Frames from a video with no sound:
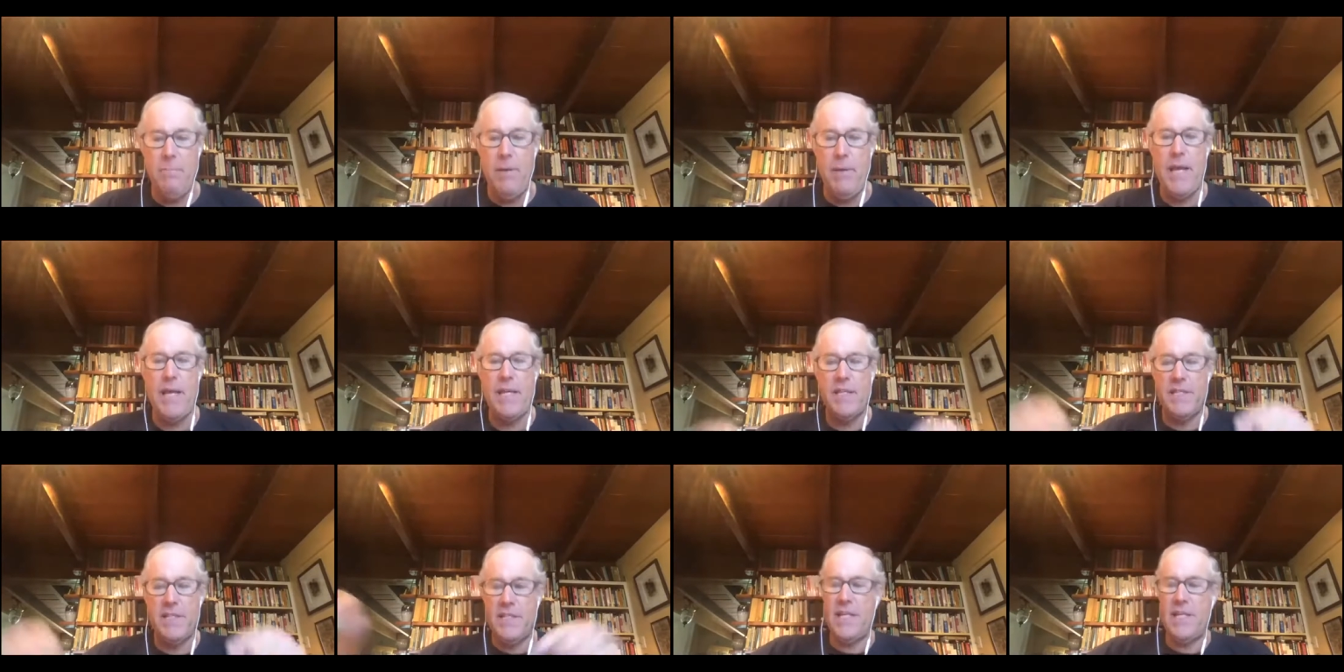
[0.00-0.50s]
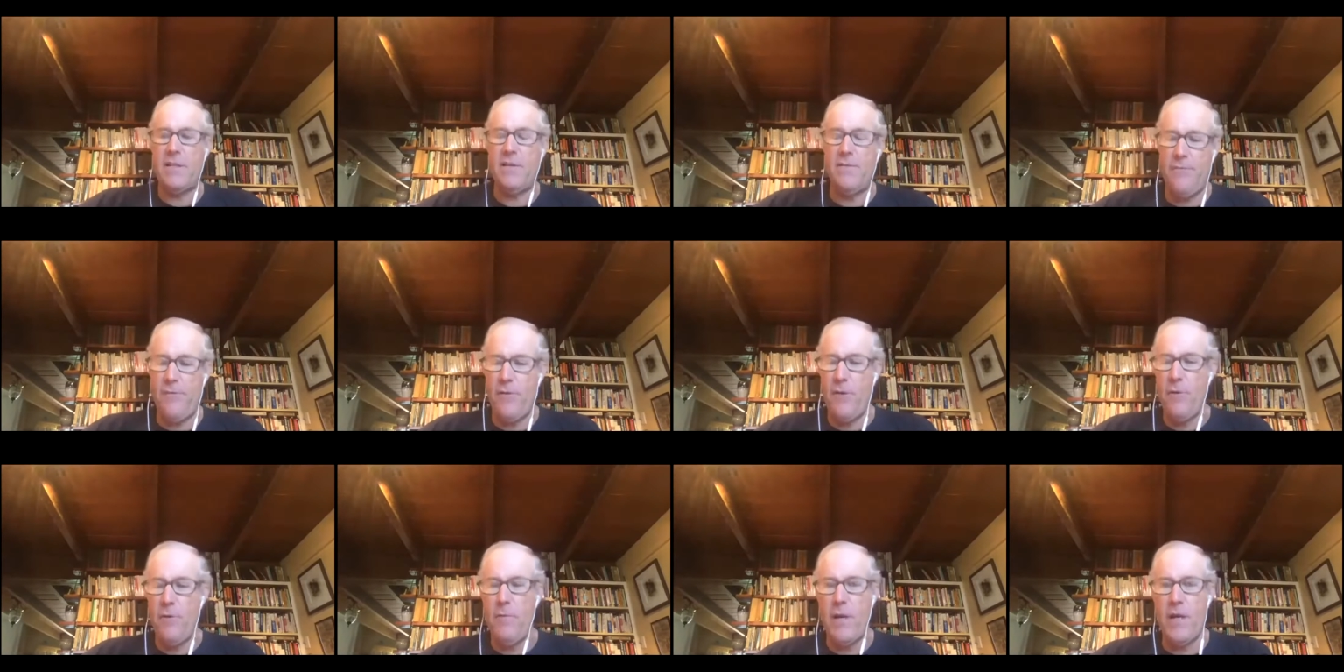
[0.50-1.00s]
Pigs seek the
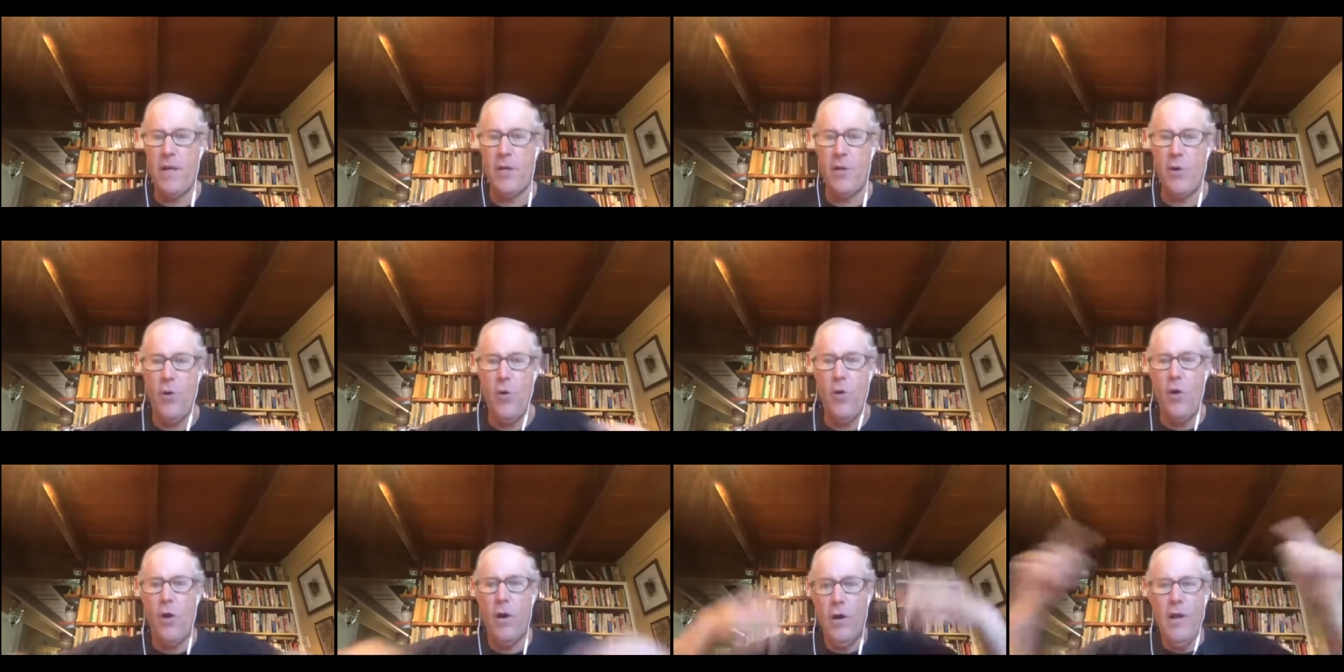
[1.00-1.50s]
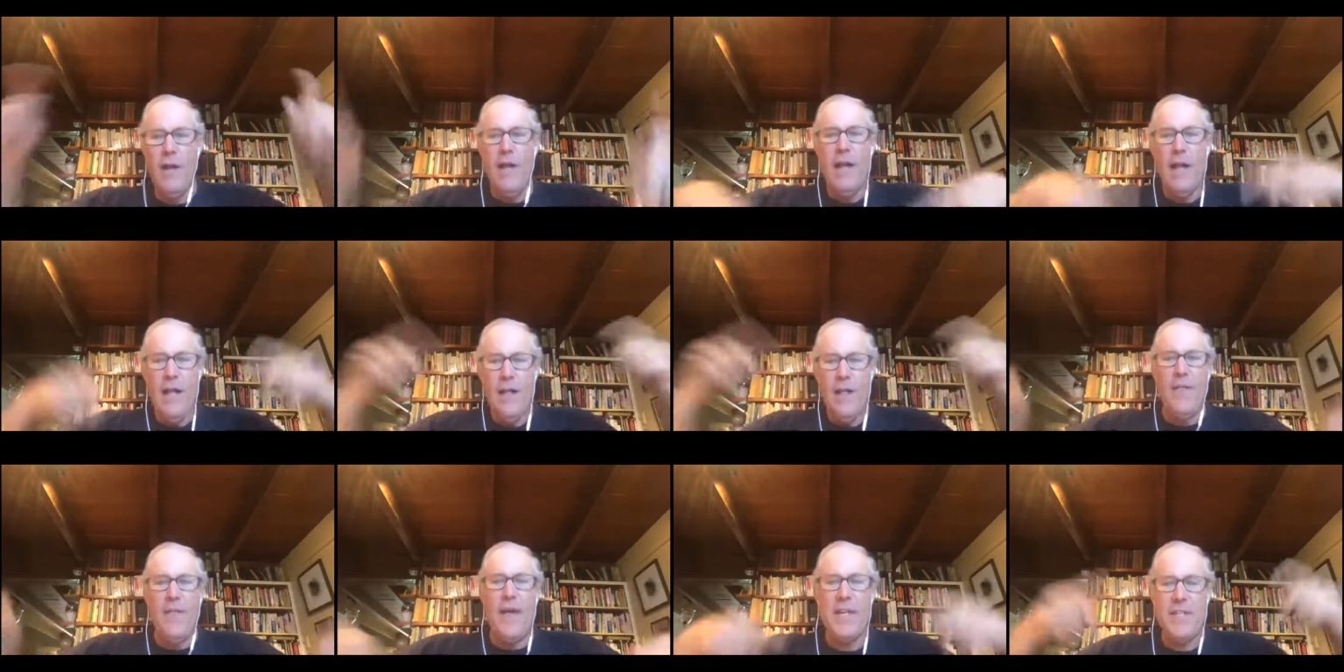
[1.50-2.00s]
fermented corn.
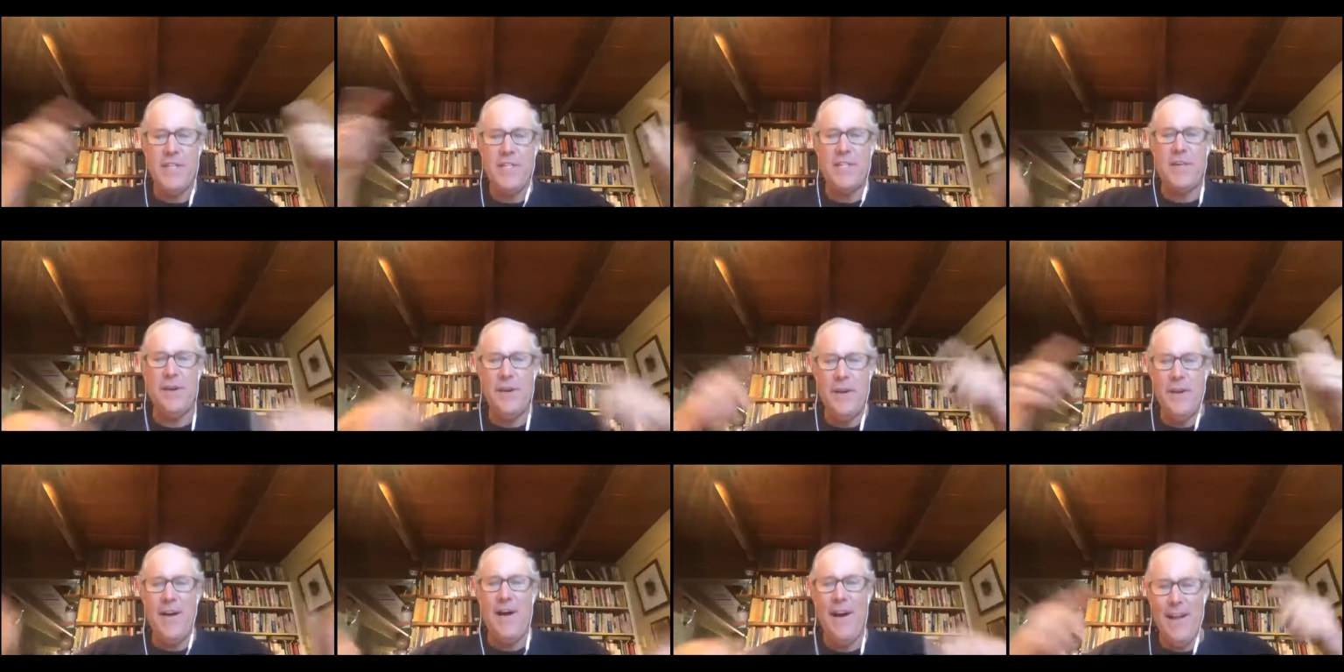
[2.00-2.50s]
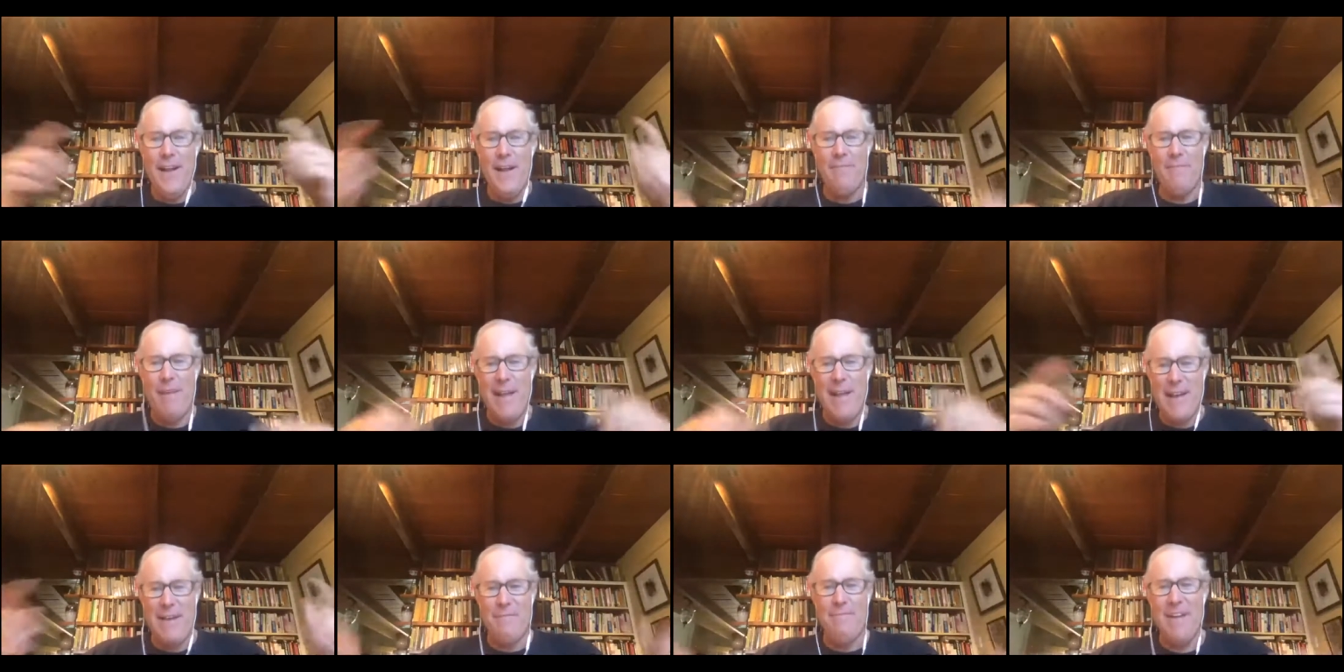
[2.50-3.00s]
They stir it all up
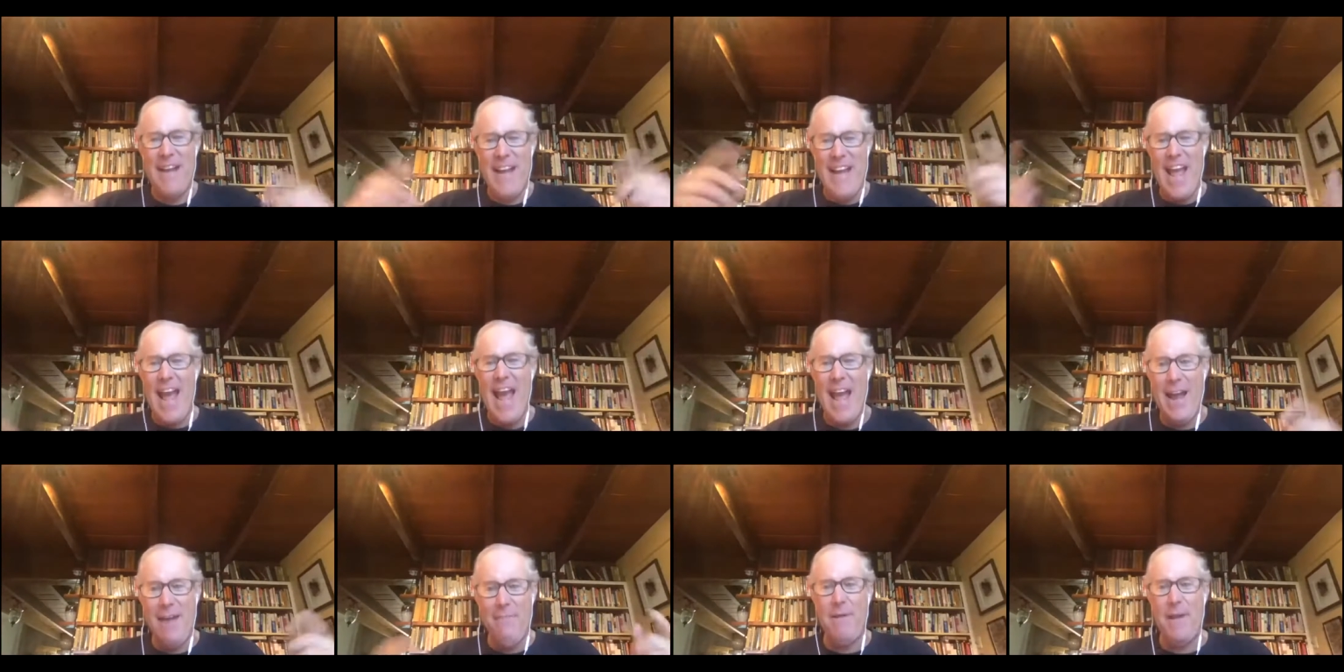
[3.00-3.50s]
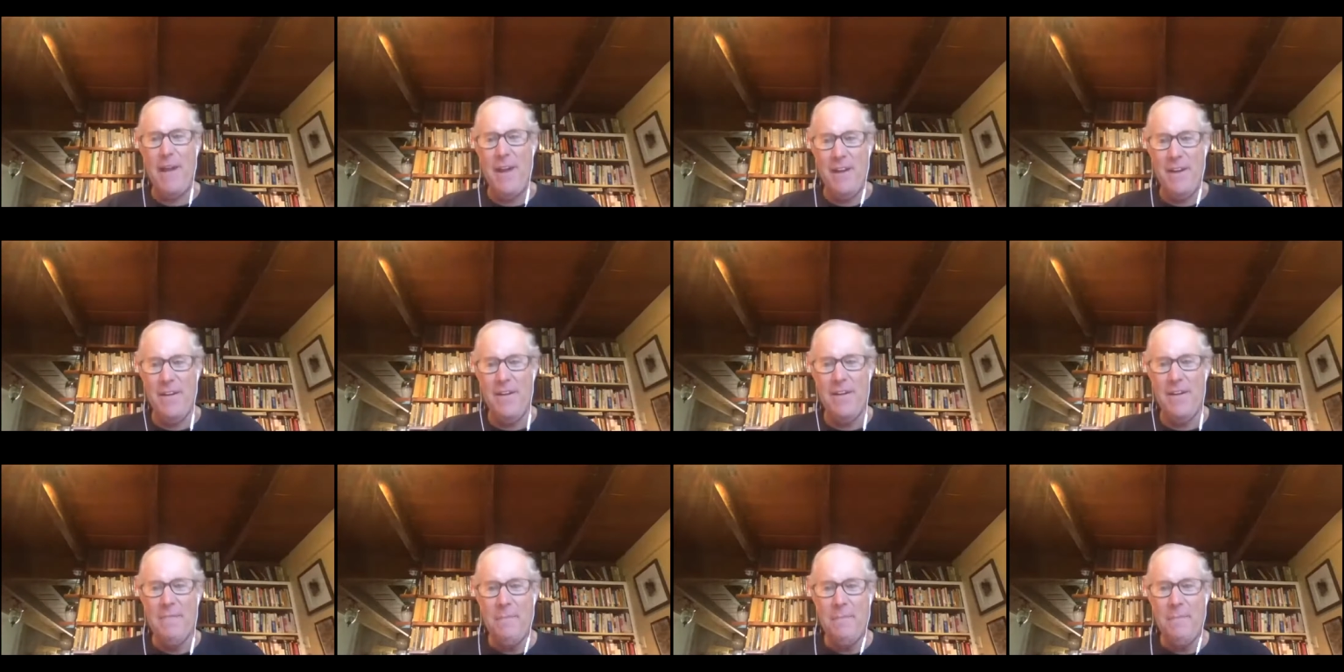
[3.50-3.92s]
like a big egg beater,